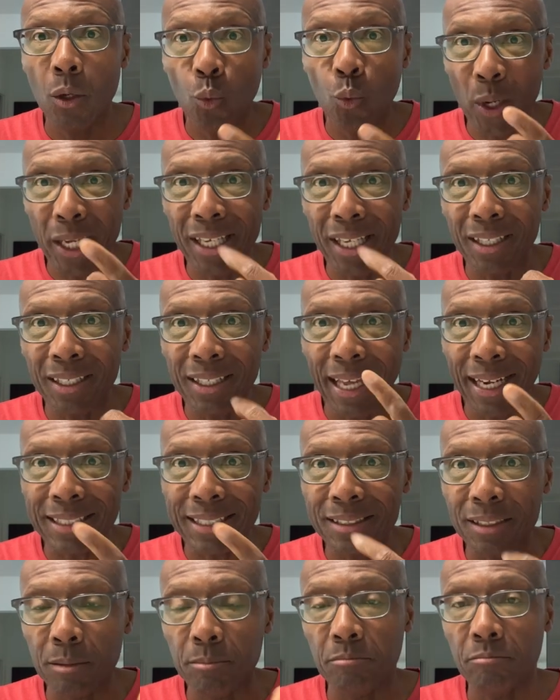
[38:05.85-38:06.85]
We elect
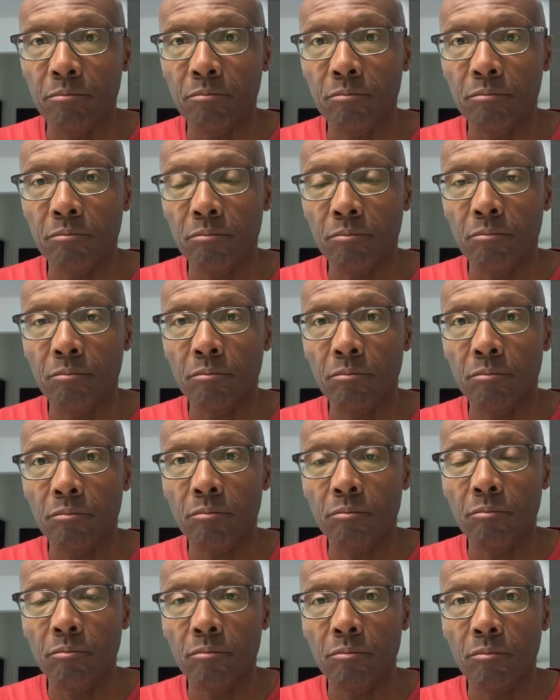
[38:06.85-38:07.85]
them.
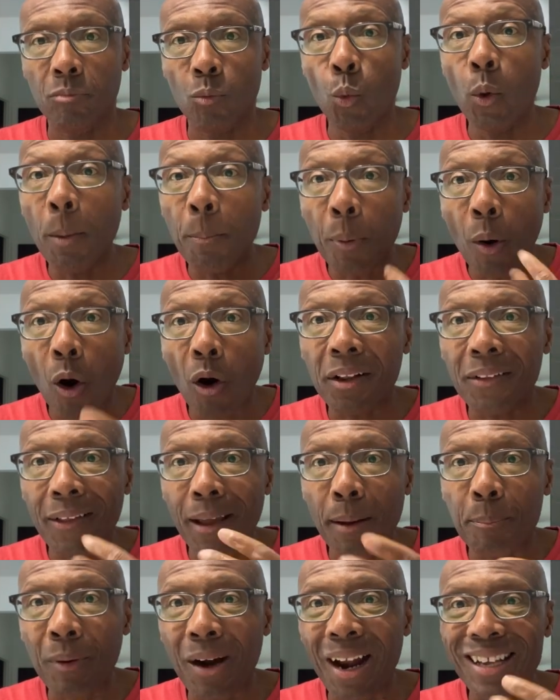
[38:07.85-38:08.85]
We're part of
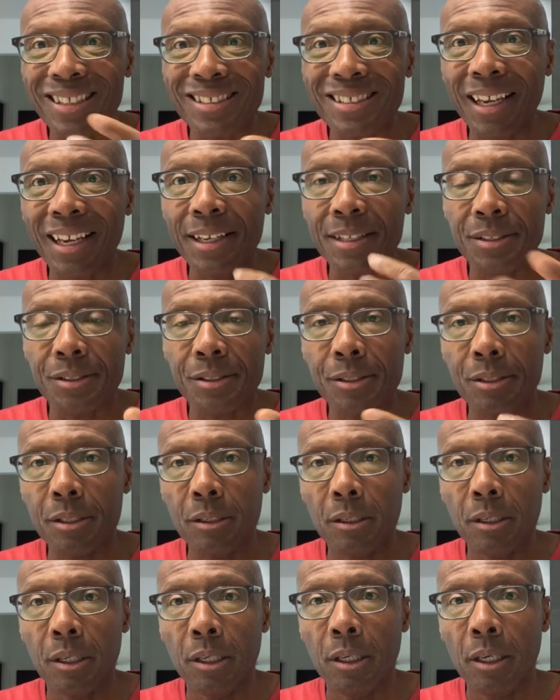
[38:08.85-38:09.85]
that process.
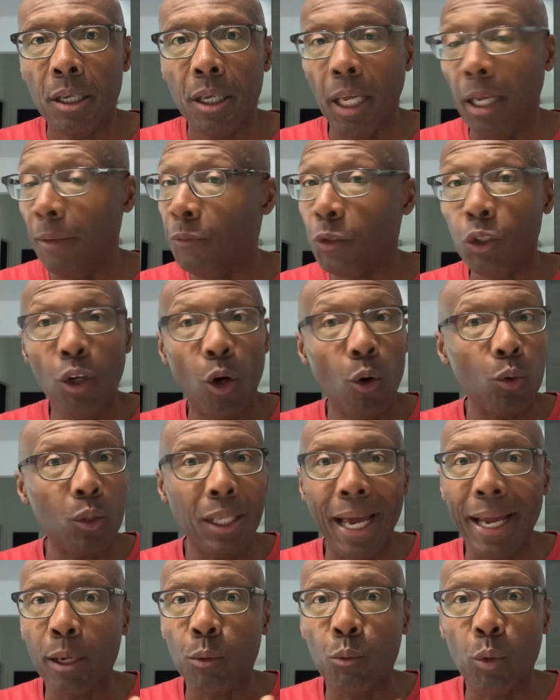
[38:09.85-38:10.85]
If you don't
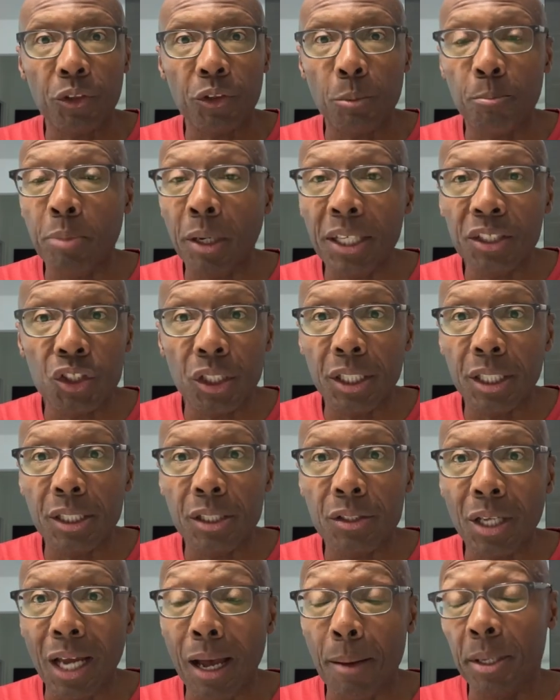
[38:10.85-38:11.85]
like what the budget
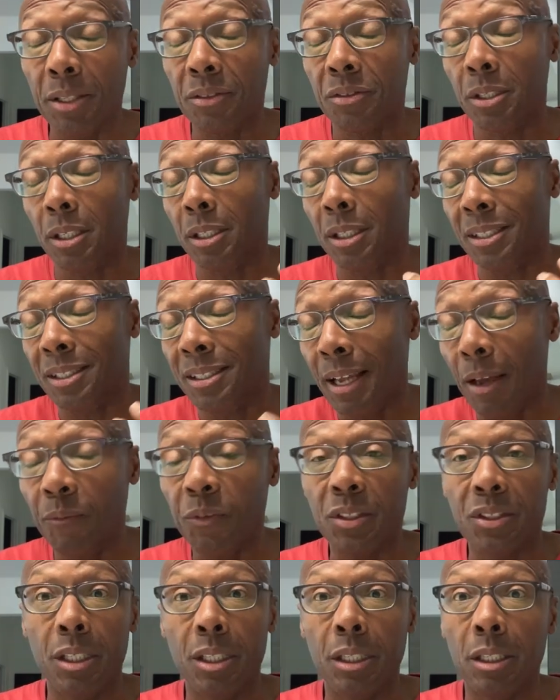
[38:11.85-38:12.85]
is, I meant to say the
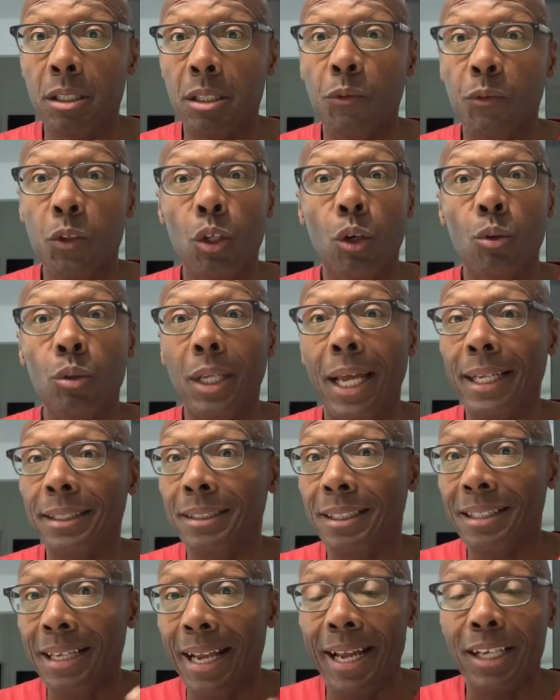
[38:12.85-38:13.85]
deficit is, if you don't like
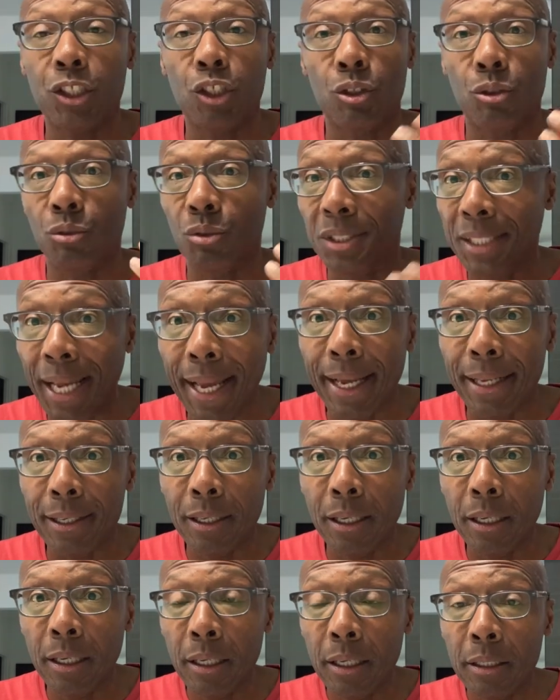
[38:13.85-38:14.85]
the national
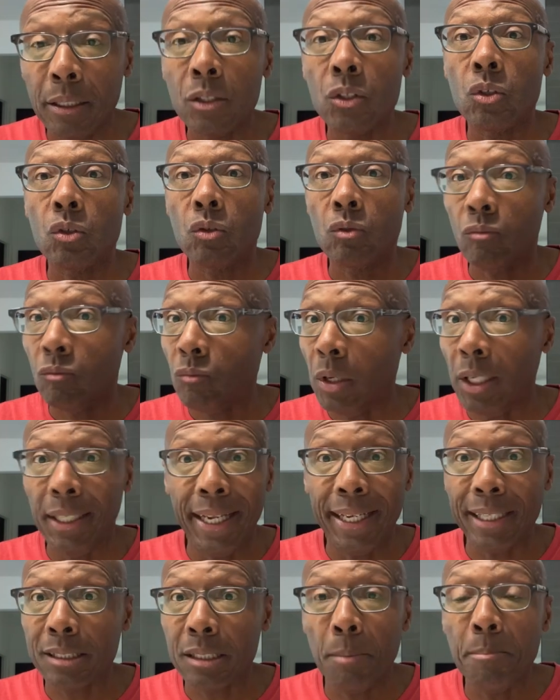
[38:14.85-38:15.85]
debt,
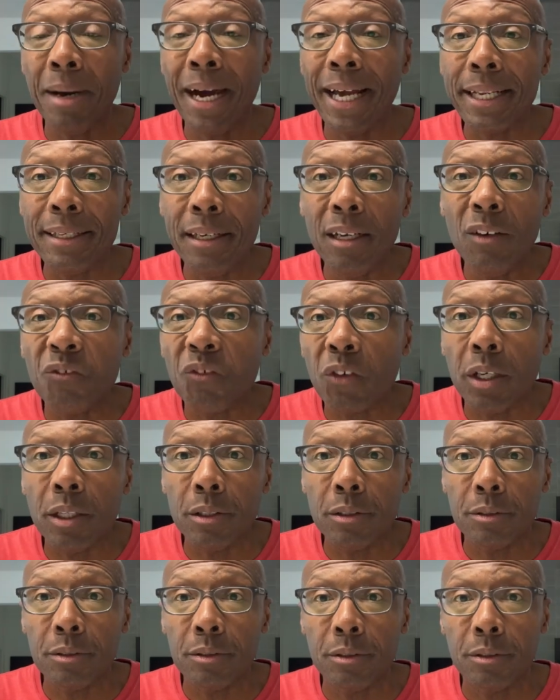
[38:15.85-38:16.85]
elect somebody different
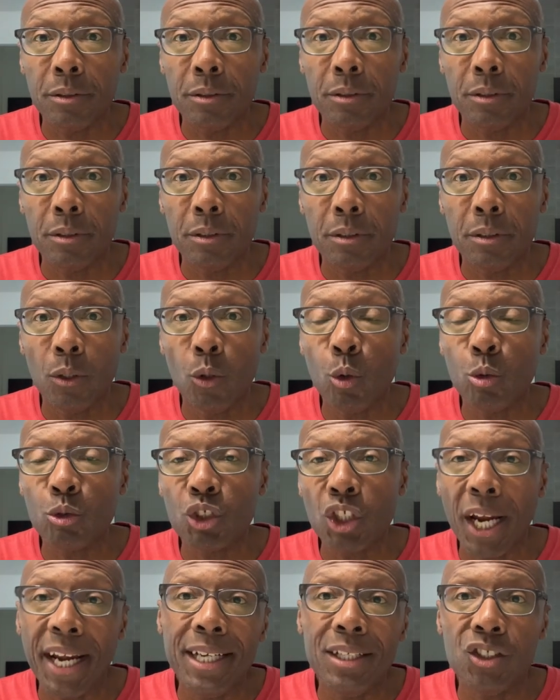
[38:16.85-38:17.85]
who'll
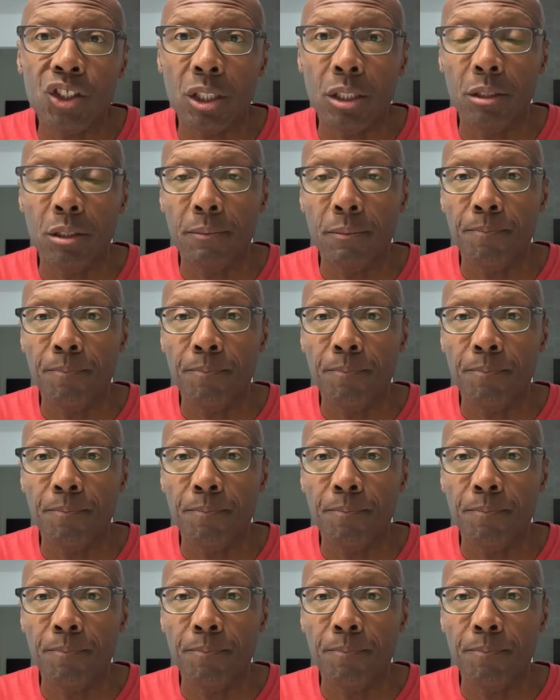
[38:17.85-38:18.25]
change it.